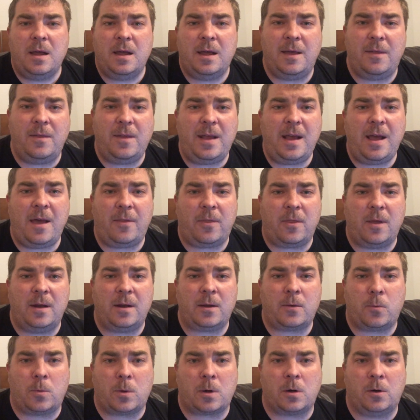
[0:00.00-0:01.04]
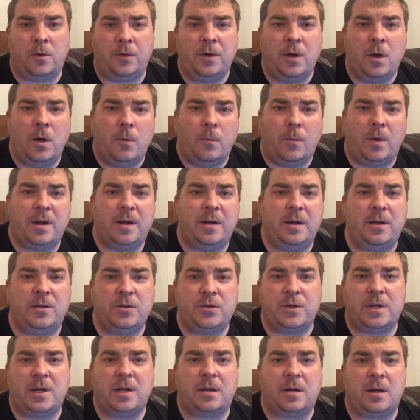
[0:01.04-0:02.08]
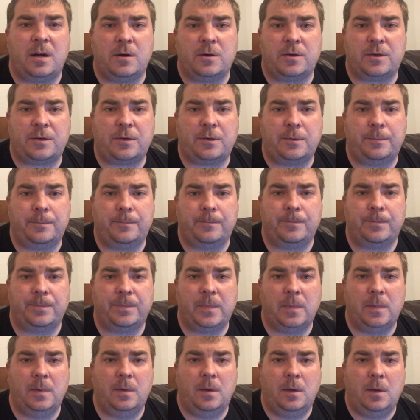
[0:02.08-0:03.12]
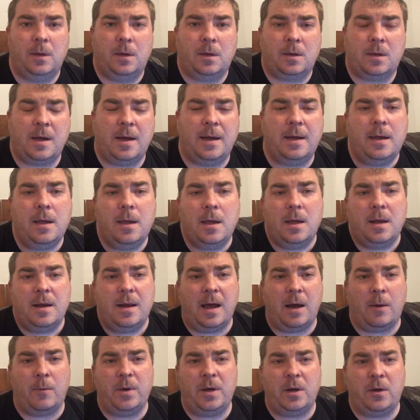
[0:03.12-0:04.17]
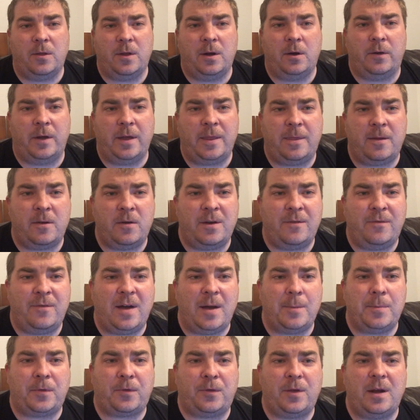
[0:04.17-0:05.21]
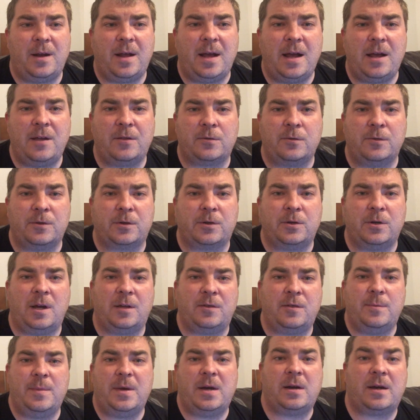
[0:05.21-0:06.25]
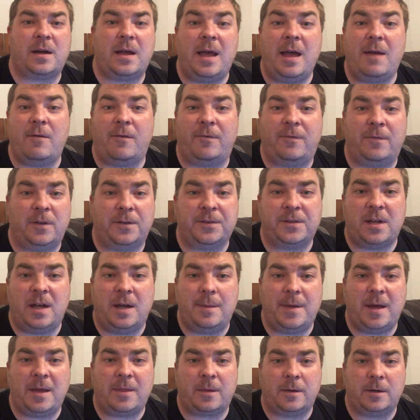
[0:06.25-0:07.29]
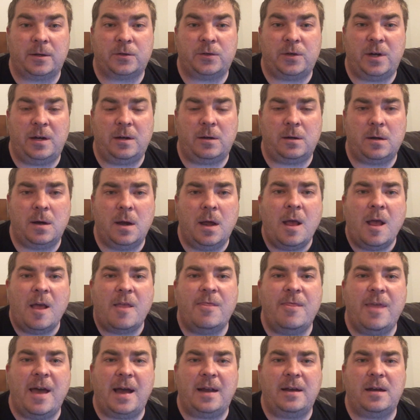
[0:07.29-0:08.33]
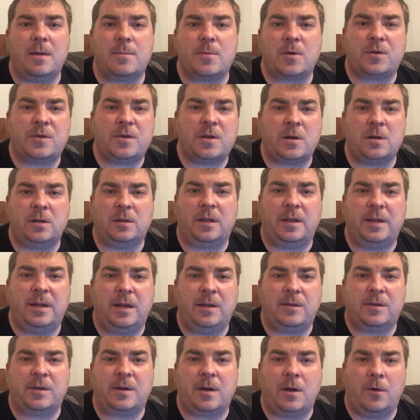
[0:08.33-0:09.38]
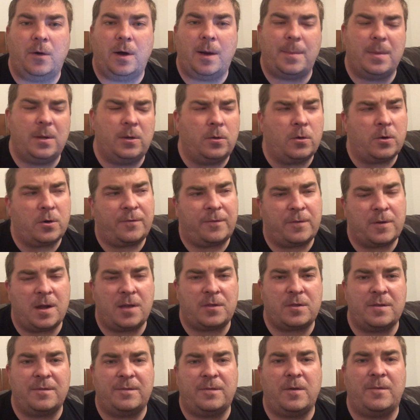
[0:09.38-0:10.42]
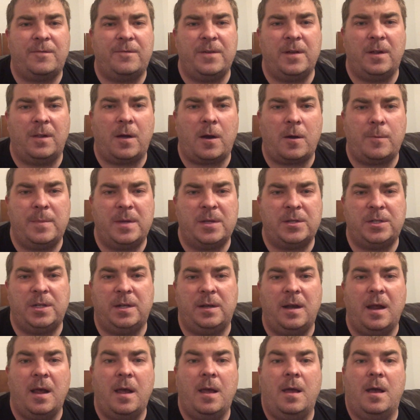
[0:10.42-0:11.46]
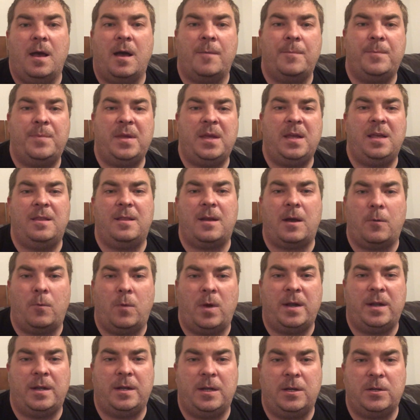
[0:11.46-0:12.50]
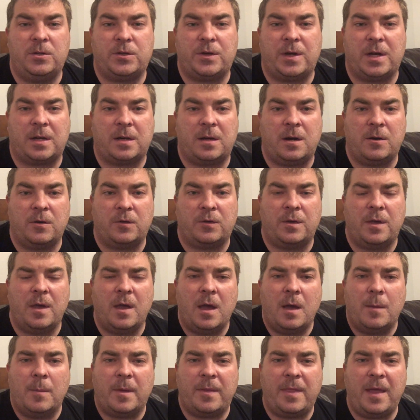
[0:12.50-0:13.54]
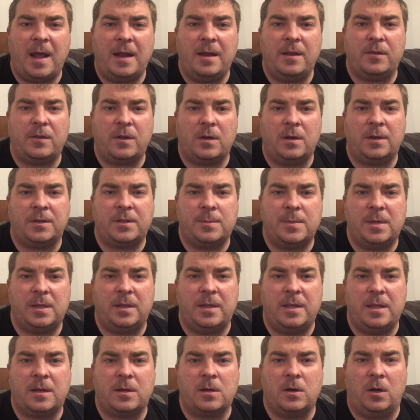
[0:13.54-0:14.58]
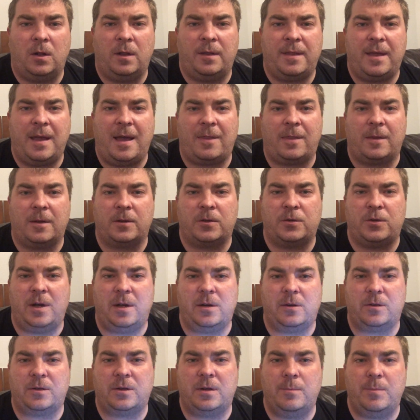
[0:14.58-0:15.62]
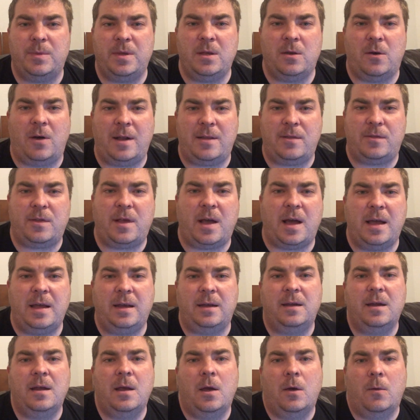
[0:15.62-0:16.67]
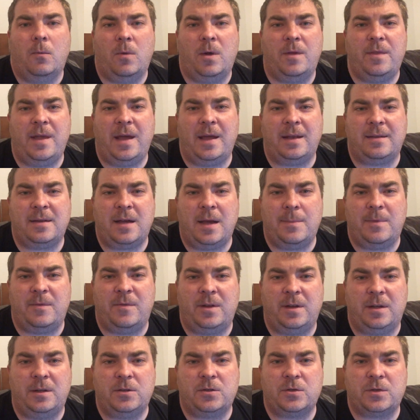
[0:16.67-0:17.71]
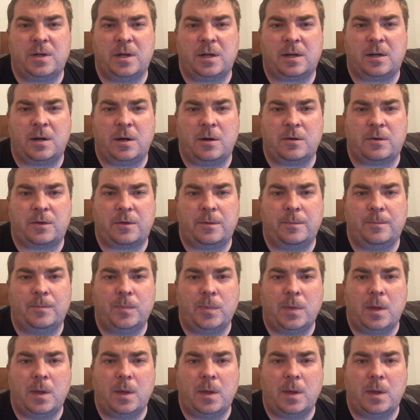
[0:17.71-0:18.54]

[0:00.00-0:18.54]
in the athletic world when an injury occurs. Now, we know that only 35% of high schools across America have a full-time athletic trainer. That number certainly needs to go up in order for us to fulfill our mission of being there when an injury occurs. But that is ultimately the goal of the athletic trainer, is to be on site when that type of an injury occurs.